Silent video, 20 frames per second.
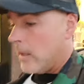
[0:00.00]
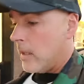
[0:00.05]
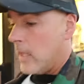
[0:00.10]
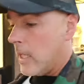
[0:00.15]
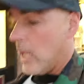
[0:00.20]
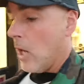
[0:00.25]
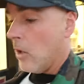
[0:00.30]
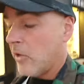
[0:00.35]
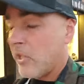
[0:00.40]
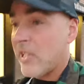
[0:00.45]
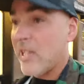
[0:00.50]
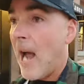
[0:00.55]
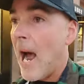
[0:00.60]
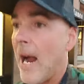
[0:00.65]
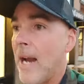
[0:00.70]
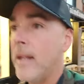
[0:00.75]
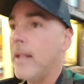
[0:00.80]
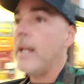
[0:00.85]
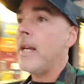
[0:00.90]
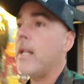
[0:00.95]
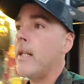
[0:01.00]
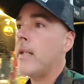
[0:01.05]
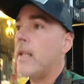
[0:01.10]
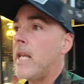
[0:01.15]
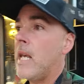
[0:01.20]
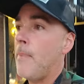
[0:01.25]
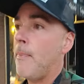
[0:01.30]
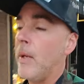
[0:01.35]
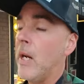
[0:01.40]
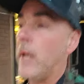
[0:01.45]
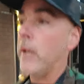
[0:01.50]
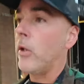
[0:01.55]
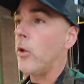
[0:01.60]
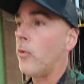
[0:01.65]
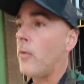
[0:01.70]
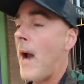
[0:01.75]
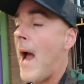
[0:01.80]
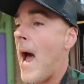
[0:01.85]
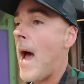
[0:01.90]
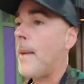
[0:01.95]
you know, silent, keep it under
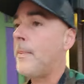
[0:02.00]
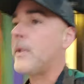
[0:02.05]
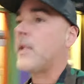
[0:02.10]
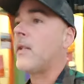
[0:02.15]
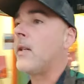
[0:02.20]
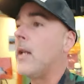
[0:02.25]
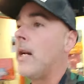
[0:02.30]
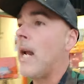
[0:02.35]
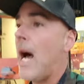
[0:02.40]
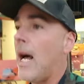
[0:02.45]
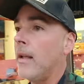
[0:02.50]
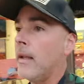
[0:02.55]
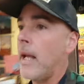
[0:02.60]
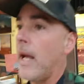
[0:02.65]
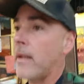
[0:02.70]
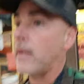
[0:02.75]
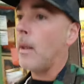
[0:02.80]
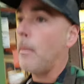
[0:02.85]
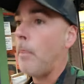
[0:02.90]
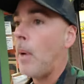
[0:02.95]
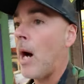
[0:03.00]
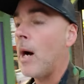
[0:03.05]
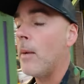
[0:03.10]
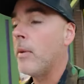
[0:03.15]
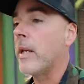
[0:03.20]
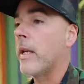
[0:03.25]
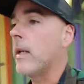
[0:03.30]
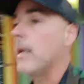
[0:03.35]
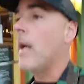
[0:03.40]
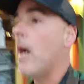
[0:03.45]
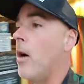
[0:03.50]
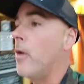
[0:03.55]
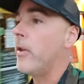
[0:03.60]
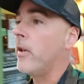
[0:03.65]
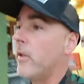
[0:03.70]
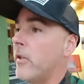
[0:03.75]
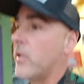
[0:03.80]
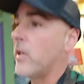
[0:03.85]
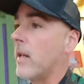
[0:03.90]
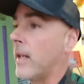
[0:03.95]
wraps to not let the public know
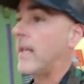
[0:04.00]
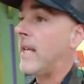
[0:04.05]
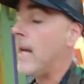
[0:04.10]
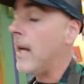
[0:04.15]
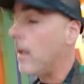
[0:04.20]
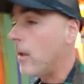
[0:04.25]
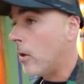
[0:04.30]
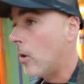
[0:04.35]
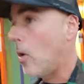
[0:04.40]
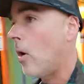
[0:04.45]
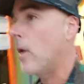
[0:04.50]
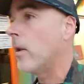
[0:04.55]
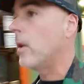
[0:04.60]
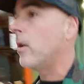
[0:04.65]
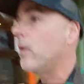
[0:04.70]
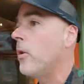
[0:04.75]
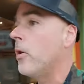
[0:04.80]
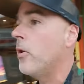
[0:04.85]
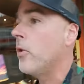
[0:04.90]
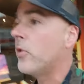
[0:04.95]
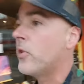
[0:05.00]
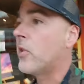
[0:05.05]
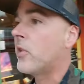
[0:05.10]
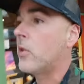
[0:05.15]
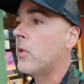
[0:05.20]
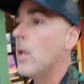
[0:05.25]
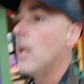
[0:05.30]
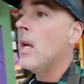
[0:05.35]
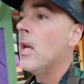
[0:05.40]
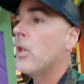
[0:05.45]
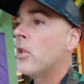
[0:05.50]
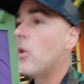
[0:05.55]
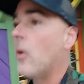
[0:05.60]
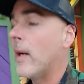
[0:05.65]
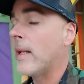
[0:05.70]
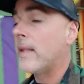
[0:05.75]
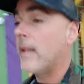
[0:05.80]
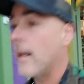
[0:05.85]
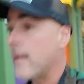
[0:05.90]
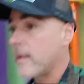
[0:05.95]
there's a killer on the loose so
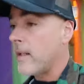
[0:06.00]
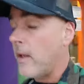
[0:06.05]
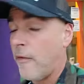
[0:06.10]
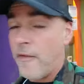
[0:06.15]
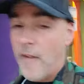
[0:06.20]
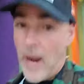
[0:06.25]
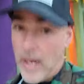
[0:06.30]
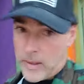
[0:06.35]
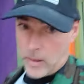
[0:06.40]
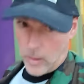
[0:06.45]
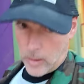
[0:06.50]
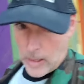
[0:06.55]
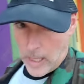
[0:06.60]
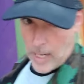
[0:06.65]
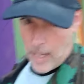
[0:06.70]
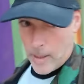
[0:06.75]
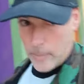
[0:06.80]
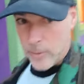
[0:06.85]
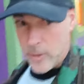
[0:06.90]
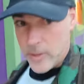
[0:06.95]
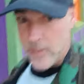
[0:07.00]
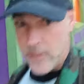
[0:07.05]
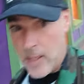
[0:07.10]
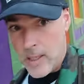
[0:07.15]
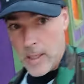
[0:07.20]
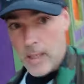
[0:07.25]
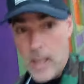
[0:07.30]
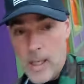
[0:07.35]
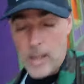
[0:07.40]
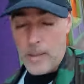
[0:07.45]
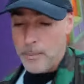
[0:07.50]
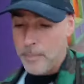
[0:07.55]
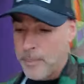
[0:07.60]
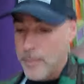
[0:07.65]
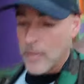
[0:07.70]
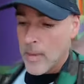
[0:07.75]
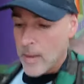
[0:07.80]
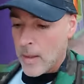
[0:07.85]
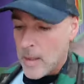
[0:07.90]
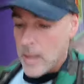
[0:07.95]
it doesn't affect their commerce and, um,
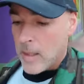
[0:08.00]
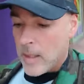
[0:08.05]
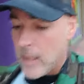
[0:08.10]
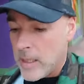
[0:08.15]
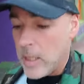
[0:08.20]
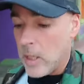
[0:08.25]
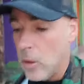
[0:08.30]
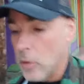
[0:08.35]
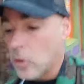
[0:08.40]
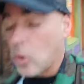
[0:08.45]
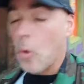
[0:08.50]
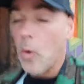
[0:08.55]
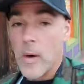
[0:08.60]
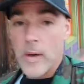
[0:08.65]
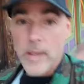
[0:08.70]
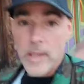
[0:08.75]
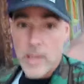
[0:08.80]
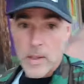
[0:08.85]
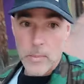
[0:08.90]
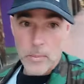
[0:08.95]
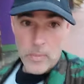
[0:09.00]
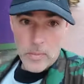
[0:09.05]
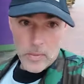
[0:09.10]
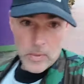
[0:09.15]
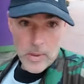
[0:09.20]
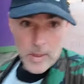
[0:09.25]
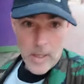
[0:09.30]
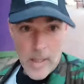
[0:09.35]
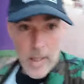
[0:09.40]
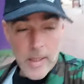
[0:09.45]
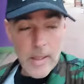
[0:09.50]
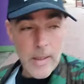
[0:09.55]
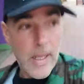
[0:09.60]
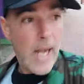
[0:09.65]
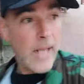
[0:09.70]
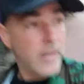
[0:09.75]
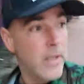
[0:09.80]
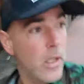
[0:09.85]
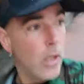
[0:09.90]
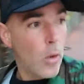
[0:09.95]
you know, tourism?
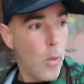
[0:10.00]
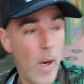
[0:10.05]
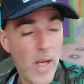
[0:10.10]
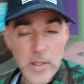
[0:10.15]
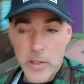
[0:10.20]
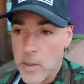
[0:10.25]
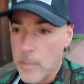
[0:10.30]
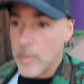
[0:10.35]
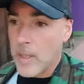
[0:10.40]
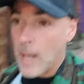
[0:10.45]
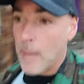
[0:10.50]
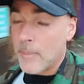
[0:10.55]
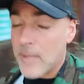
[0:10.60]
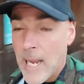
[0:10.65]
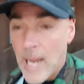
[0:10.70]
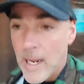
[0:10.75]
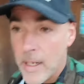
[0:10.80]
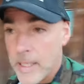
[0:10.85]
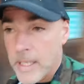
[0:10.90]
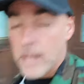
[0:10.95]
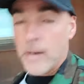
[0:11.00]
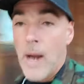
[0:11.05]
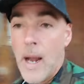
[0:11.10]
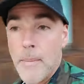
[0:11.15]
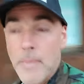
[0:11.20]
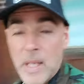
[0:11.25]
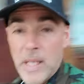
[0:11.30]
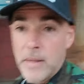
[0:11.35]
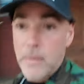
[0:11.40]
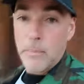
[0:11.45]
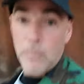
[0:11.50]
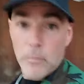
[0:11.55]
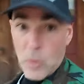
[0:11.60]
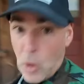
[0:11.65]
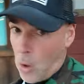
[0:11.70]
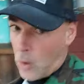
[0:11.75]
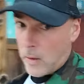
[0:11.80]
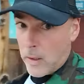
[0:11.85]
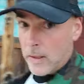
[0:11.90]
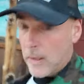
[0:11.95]
That's the question. But I'm down here. I've been
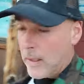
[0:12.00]
talking